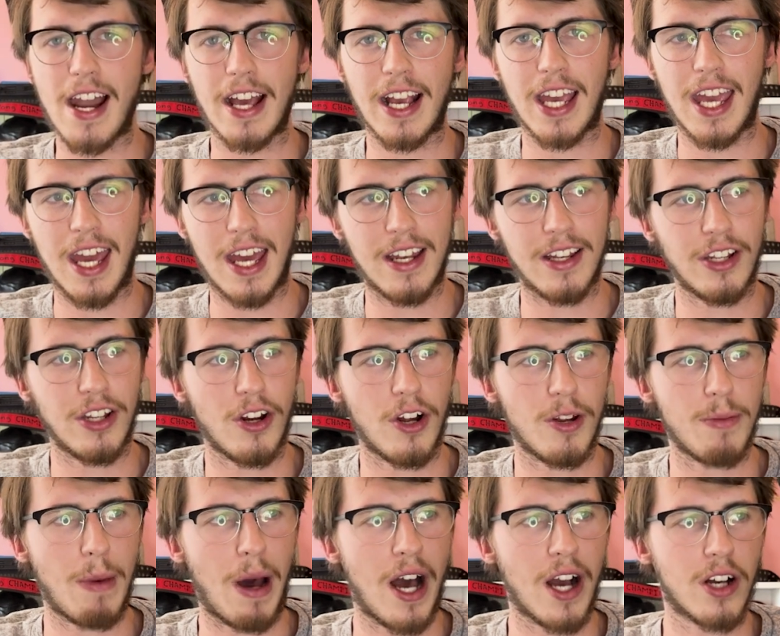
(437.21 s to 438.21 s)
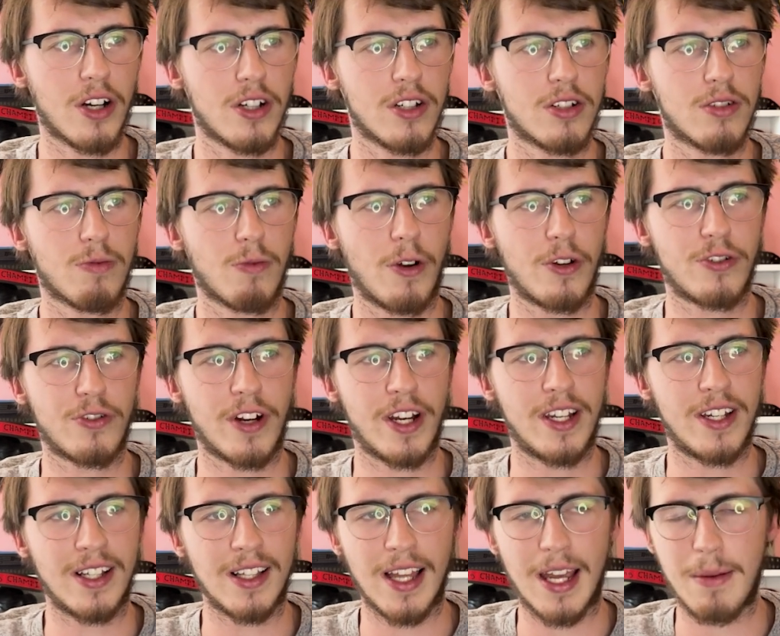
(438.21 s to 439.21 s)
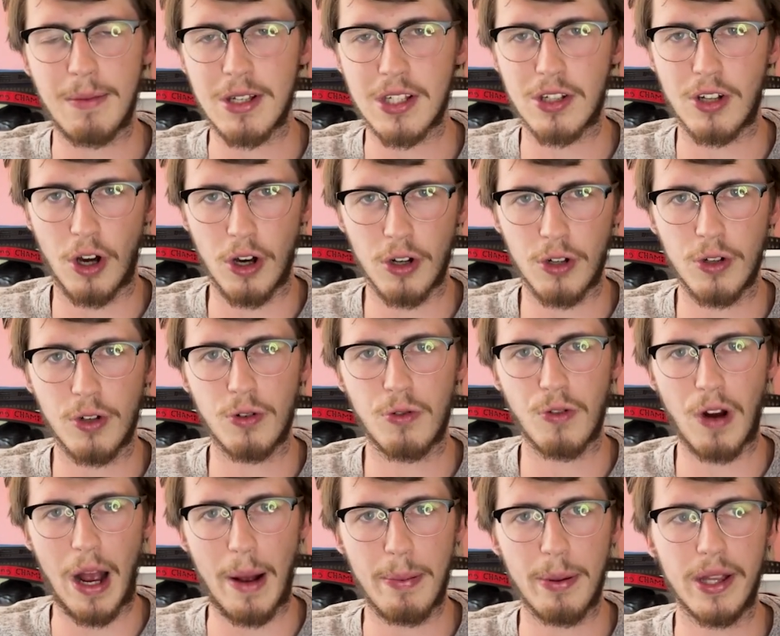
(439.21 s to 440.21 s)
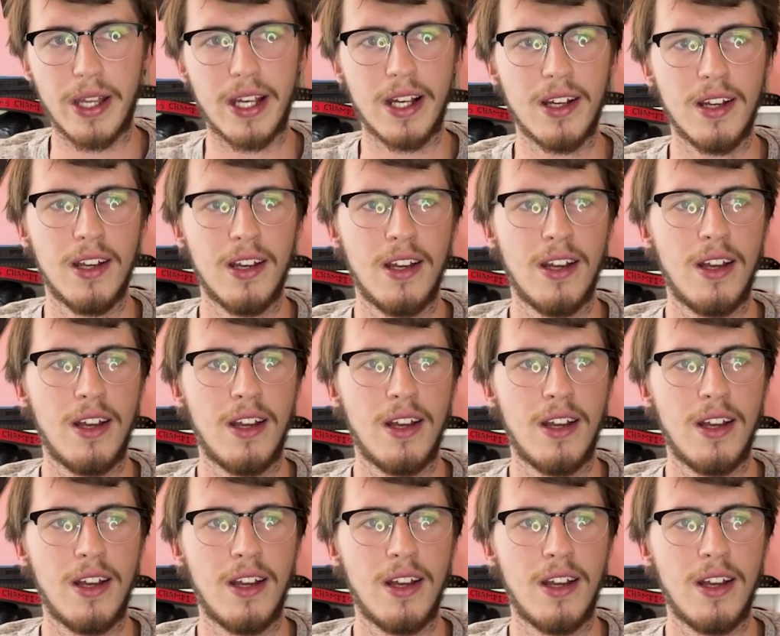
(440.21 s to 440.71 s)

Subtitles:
It can. You know, Rogerio de Lima's got good grappling.